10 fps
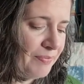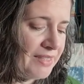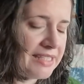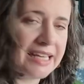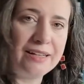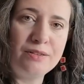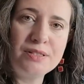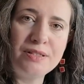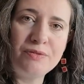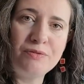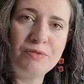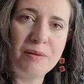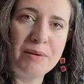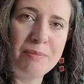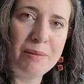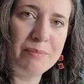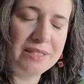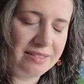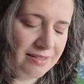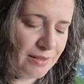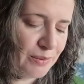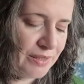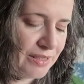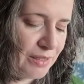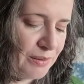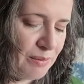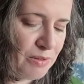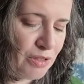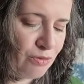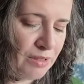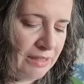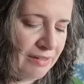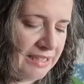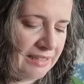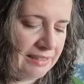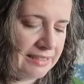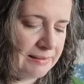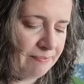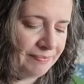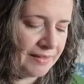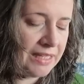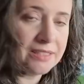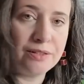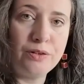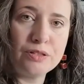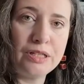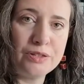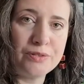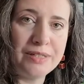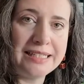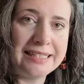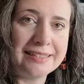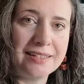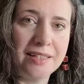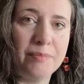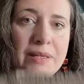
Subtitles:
seeing lots of different family members and so on. So it was just really, really nice. So not a lot of knitting time,